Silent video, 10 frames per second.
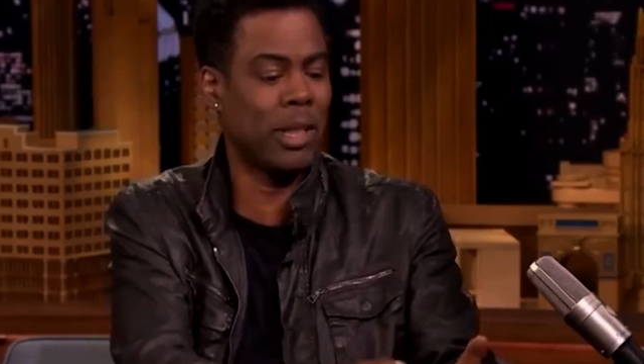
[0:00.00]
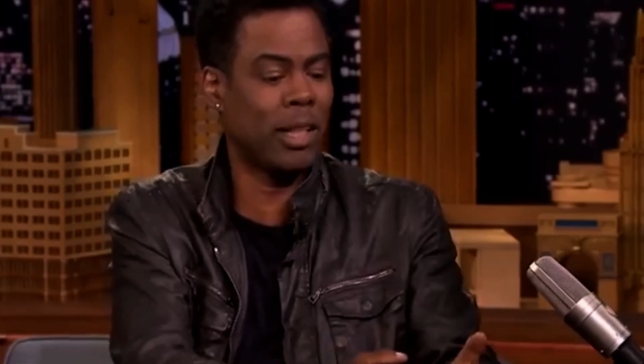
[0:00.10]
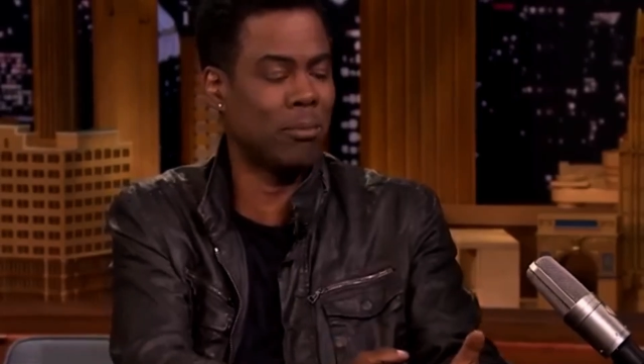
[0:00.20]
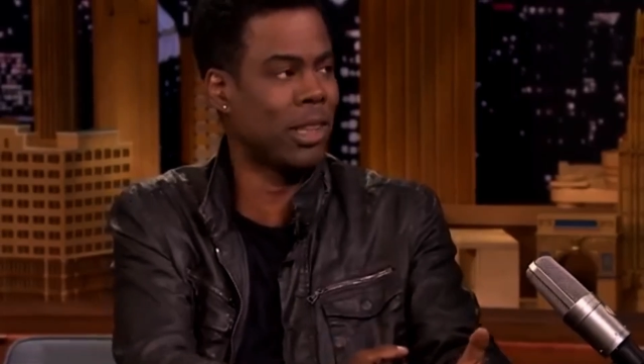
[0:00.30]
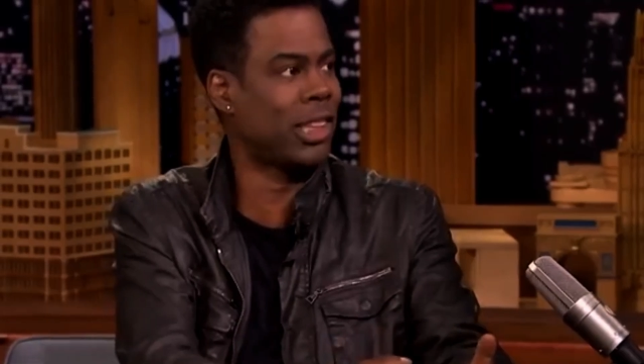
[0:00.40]
Over
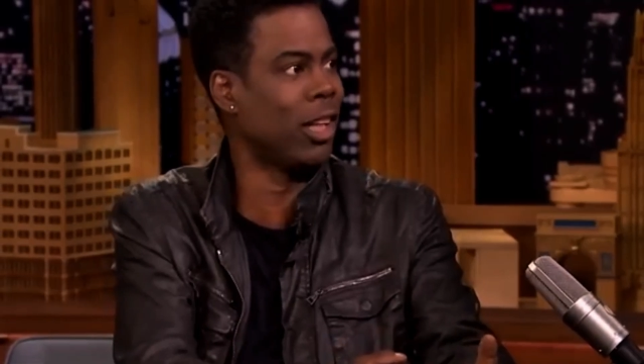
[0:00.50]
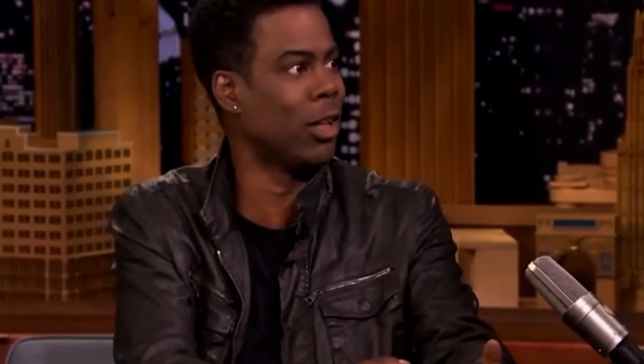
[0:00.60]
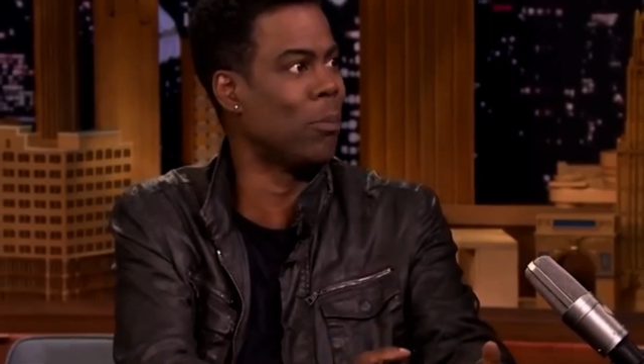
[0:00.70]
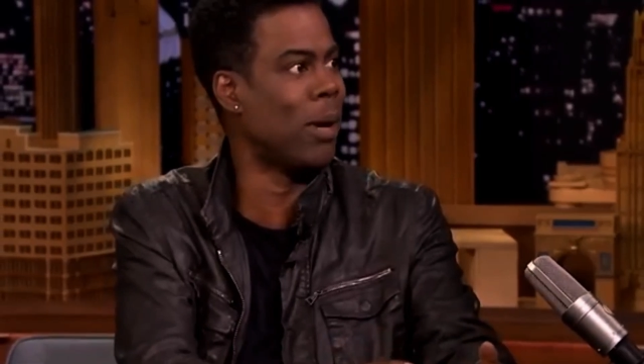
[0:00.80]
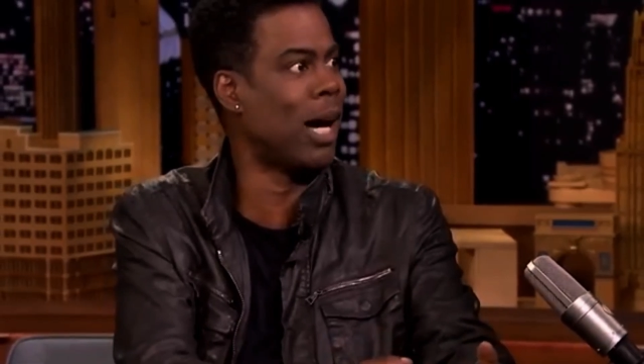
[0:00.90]
taking a
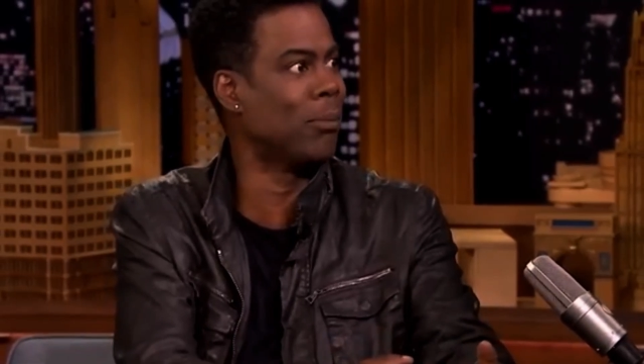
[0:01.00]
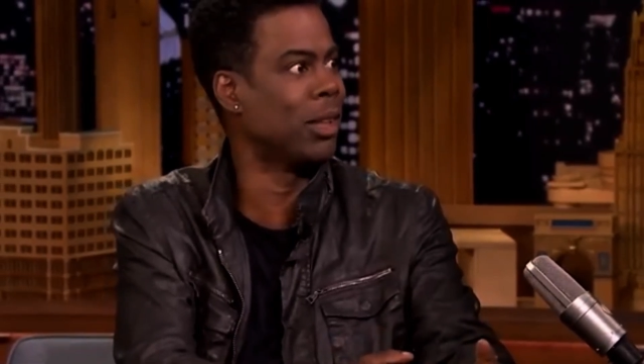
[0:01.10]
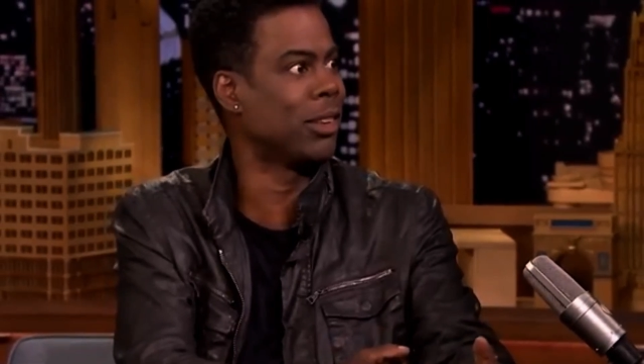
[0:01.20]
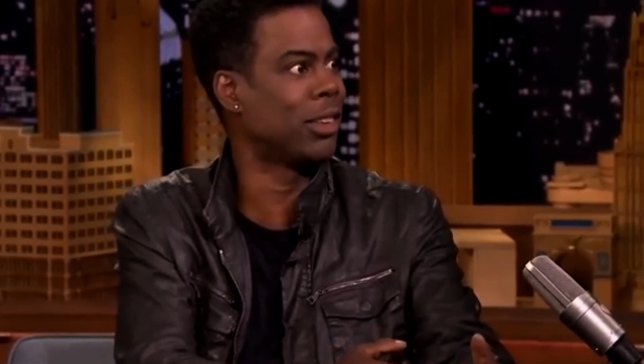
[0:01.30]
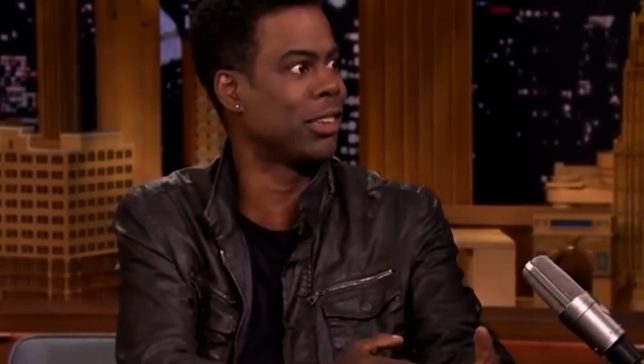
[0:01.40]
principled
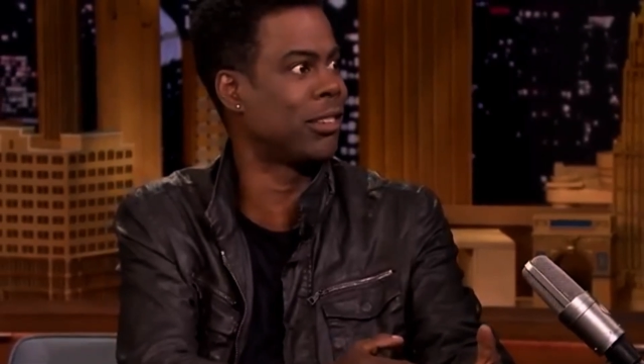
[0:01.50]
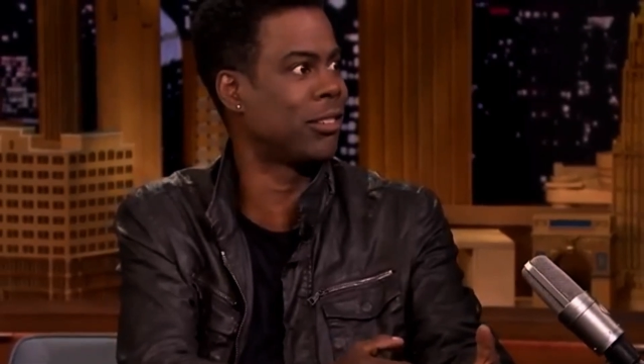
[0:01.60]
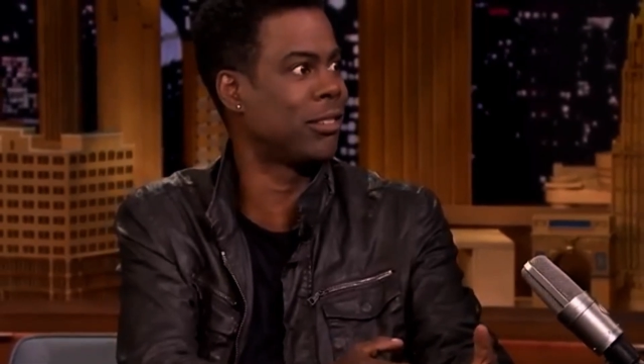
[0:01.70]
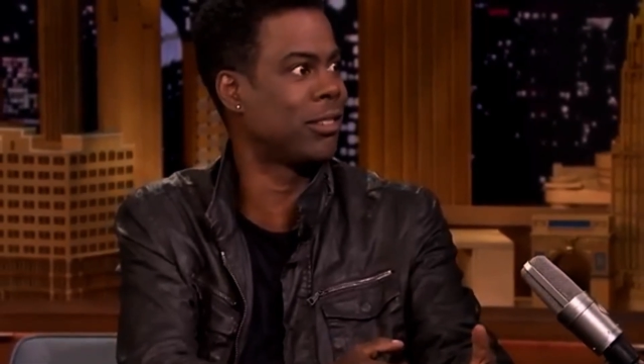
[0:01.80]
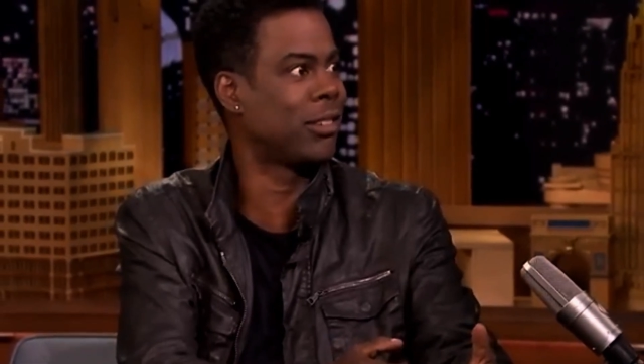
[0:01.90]
stand.
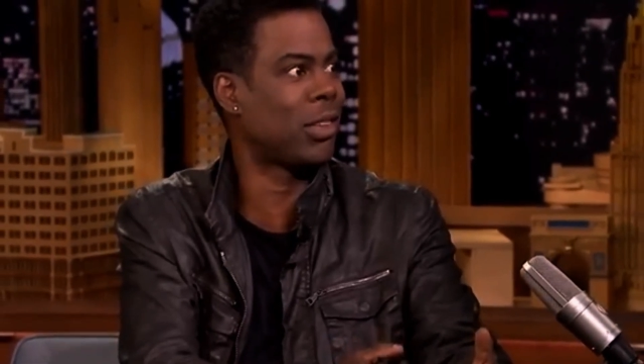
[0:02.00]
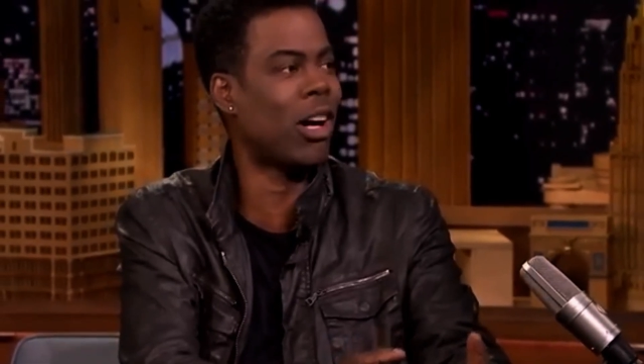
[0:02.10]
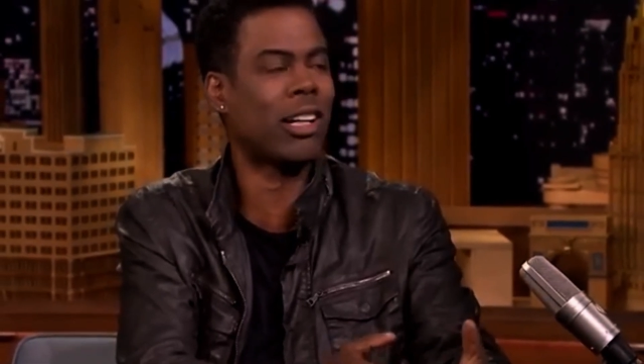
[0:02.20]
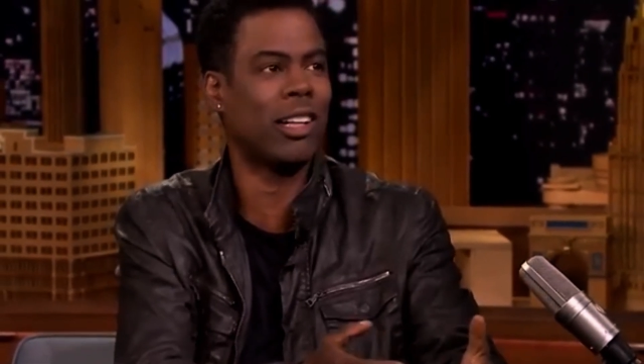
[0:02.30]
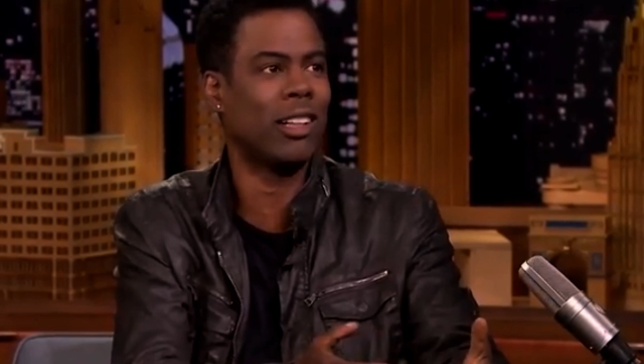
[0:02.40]

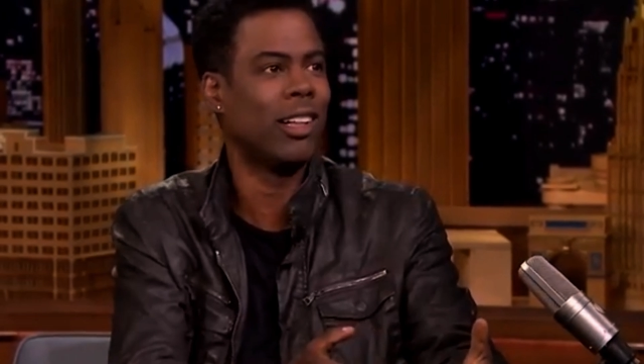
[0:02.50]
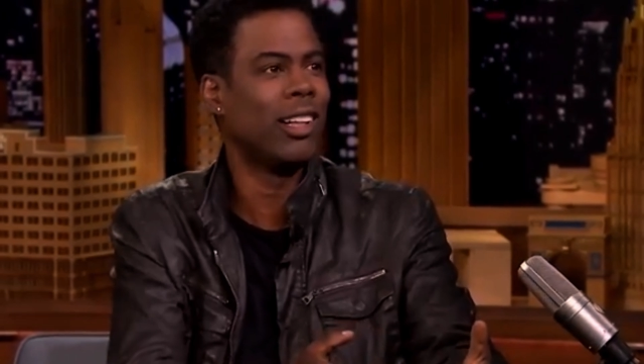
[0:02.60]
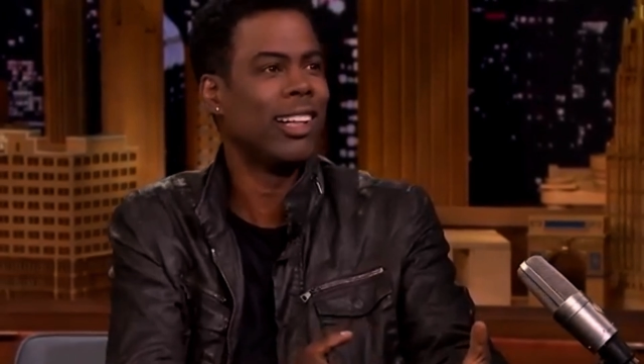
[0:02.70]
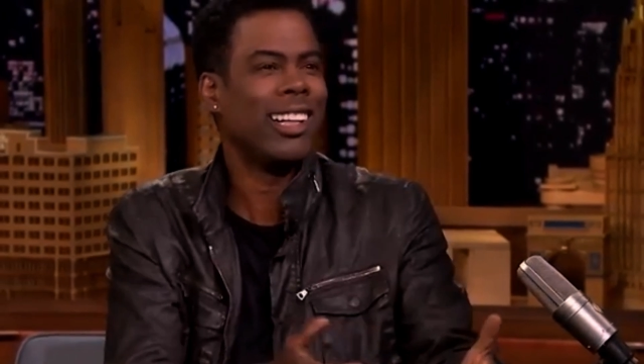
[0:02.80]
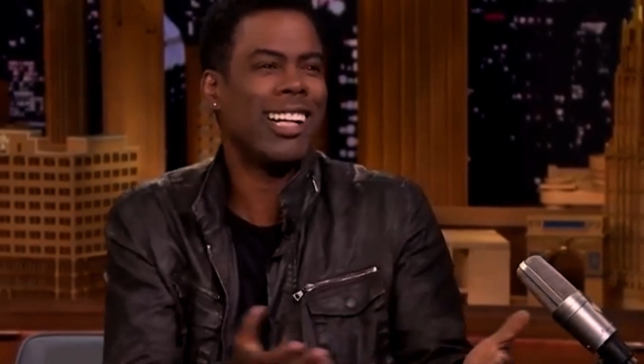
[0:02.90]

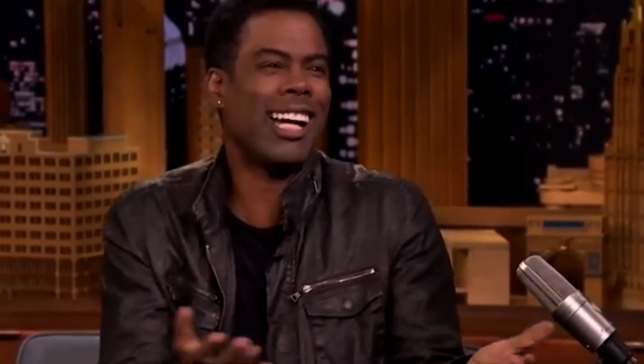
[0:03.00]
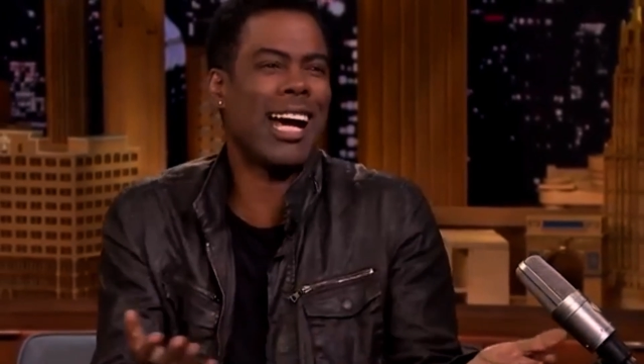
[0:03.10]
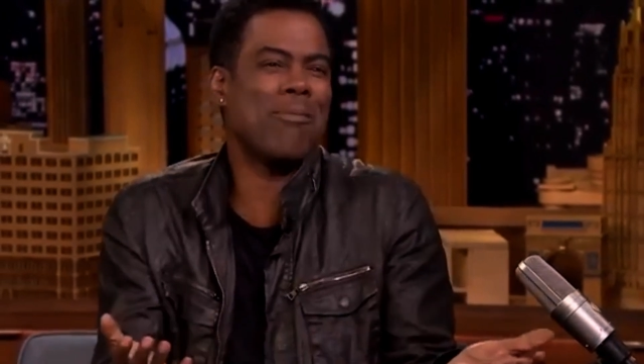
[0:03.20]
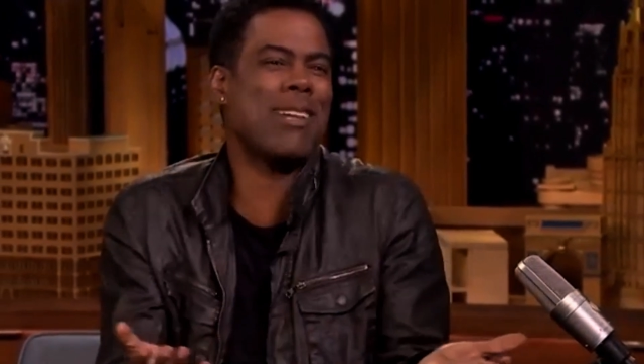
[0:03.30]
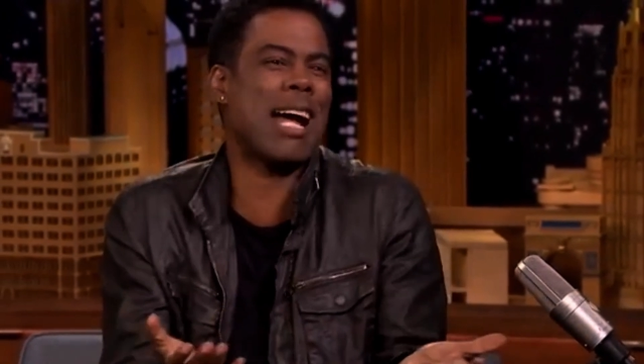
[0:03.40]
Lessons to take
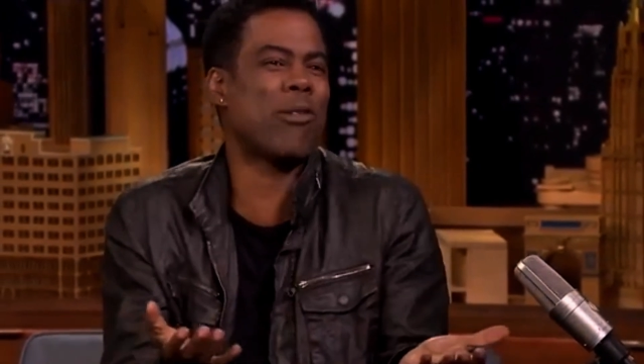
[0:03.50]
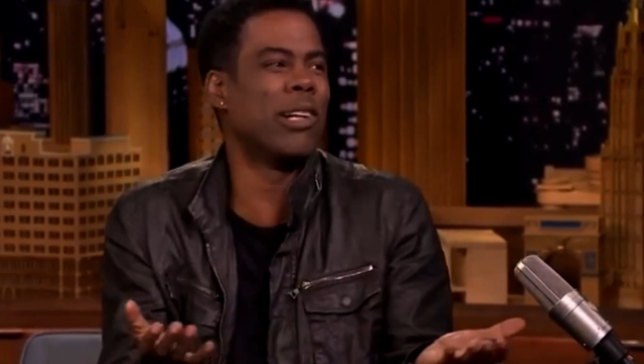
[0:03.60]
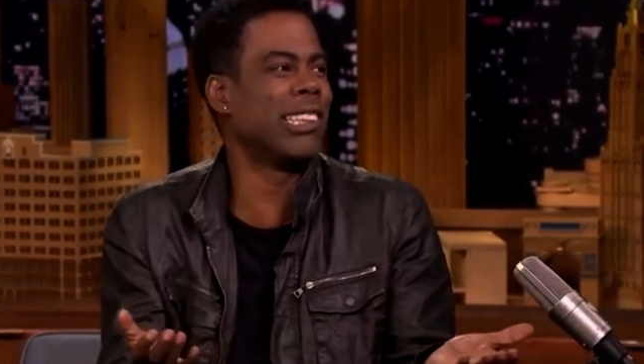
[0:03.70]
away.